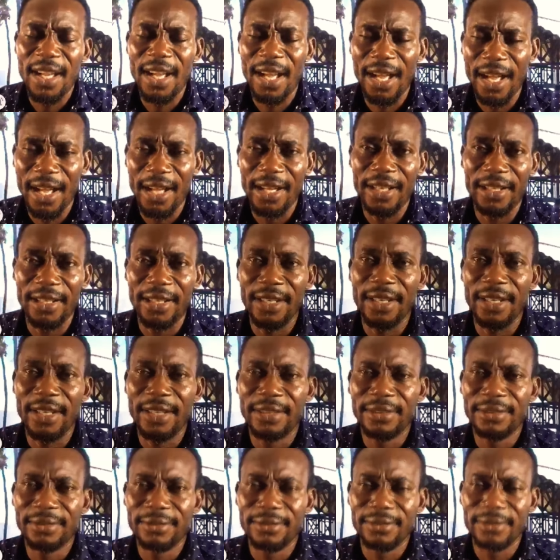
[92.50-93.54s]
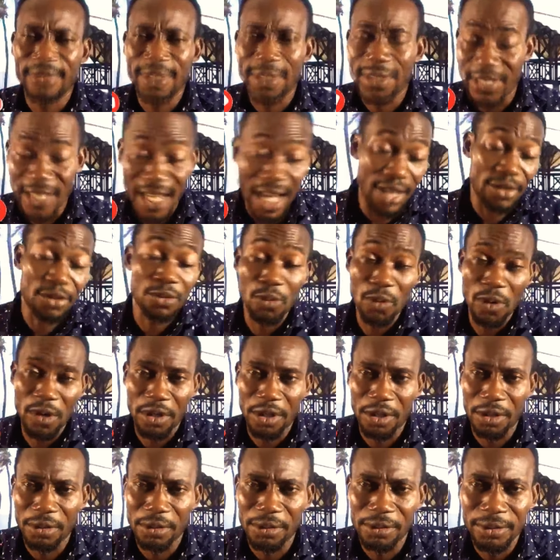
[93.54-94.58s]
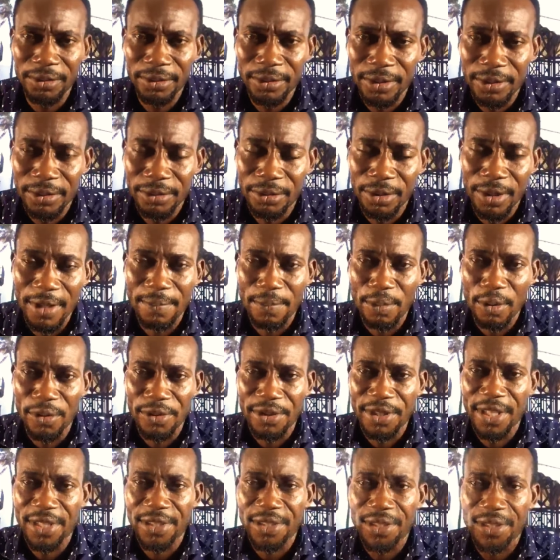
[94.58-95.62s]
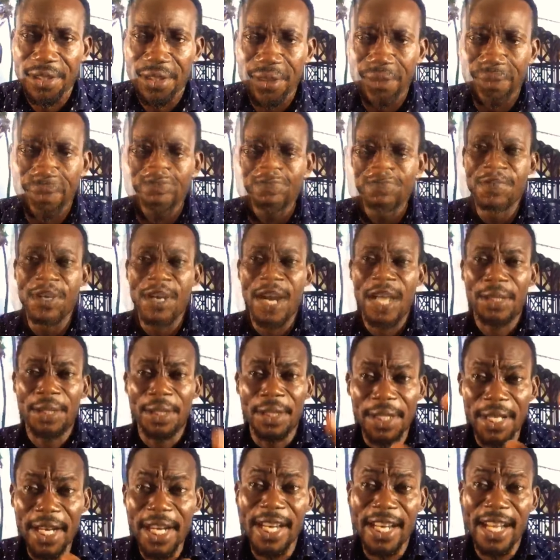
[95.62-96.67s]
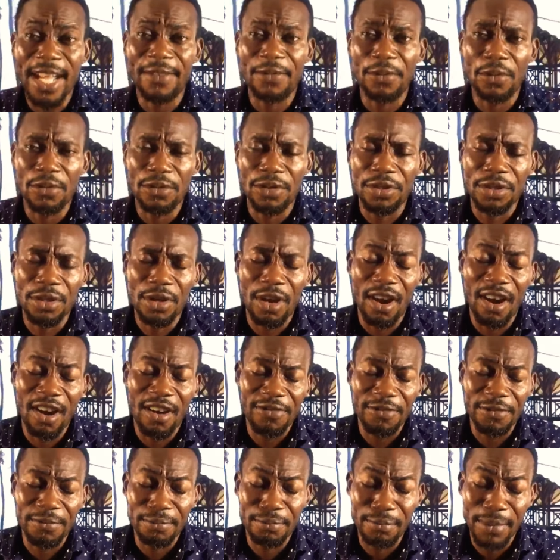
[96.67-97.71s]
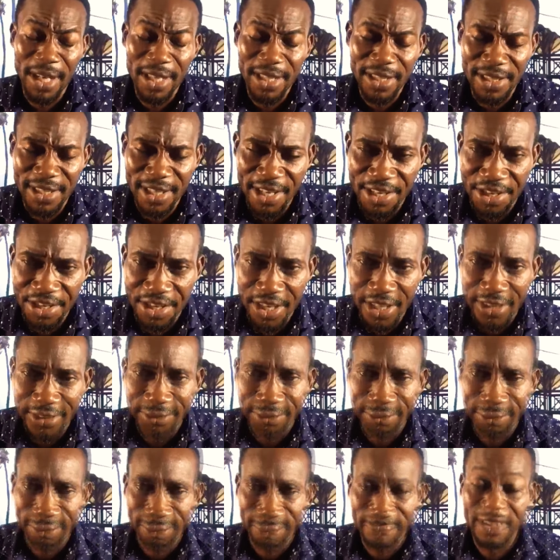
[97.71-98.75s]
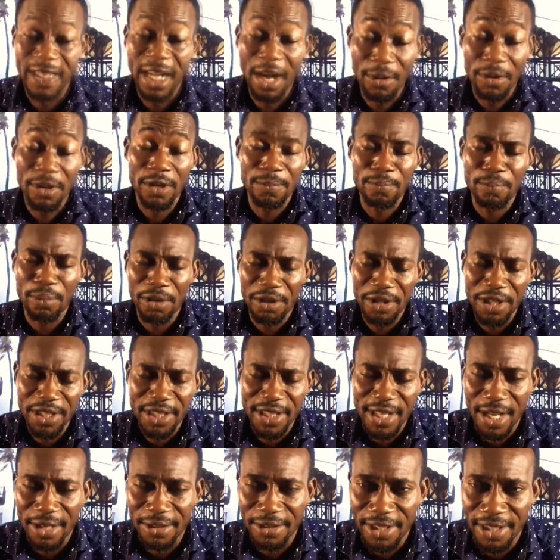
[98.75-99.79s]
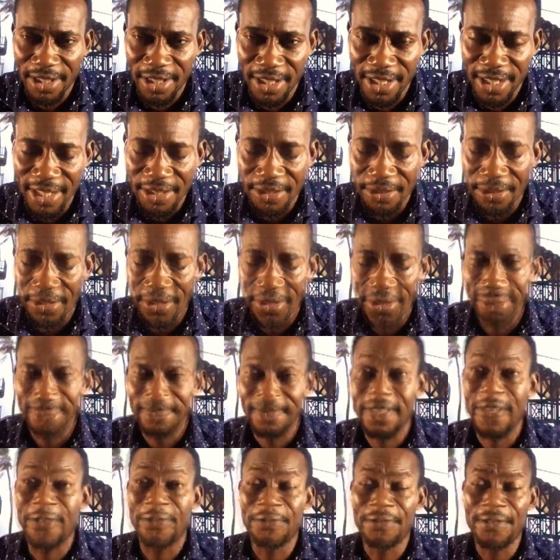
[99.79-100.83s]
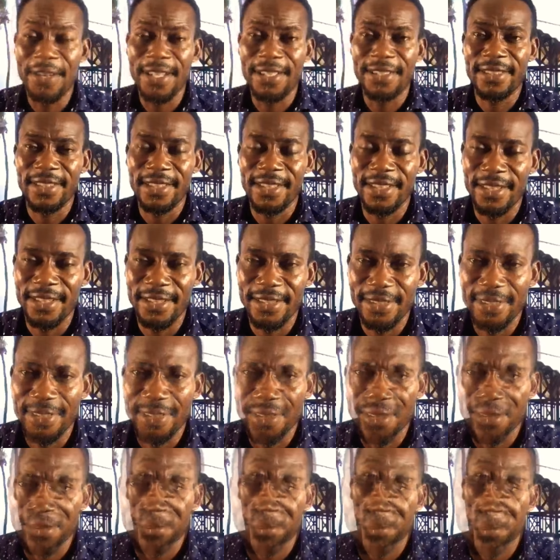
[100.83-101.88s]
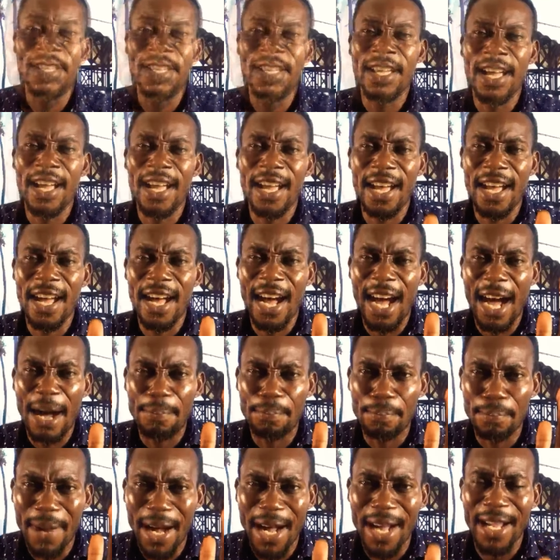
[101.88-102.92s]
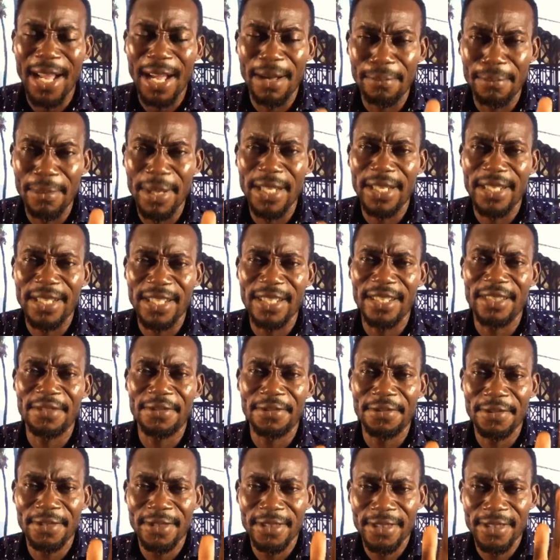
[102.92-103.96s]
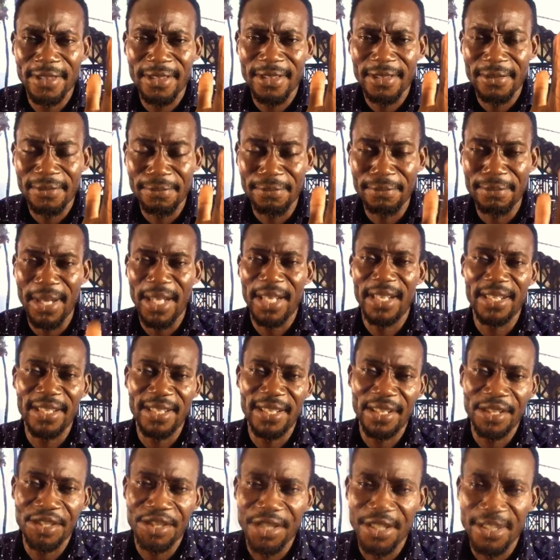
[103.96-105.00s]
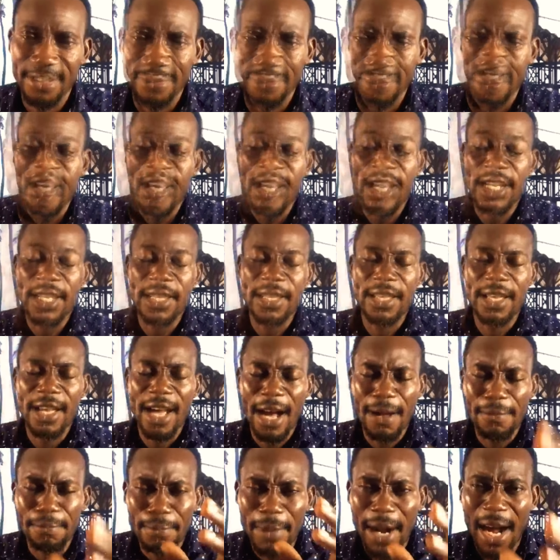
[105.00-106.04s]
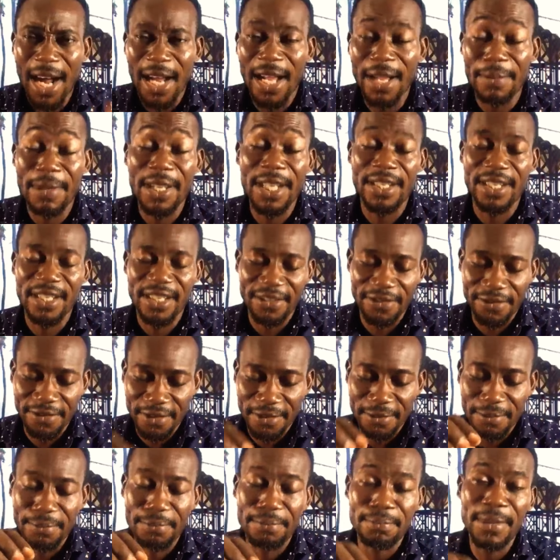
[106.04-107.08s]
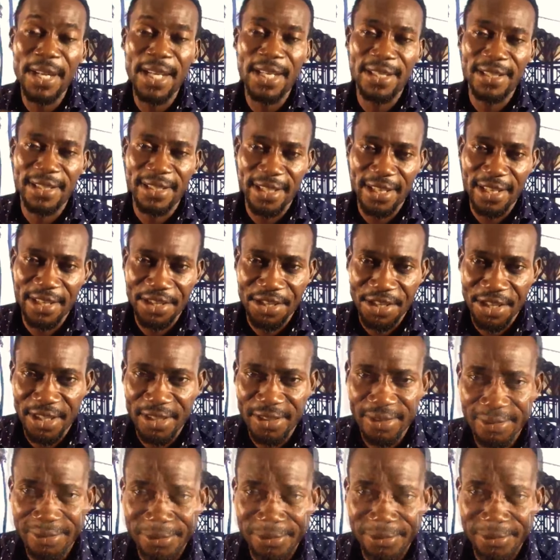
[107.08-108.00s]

and uh, see how to walk you through the process. There are three levels of meditation that I want to point out here to you. The first is the amalgamative meditation. In the amalgamative meditation,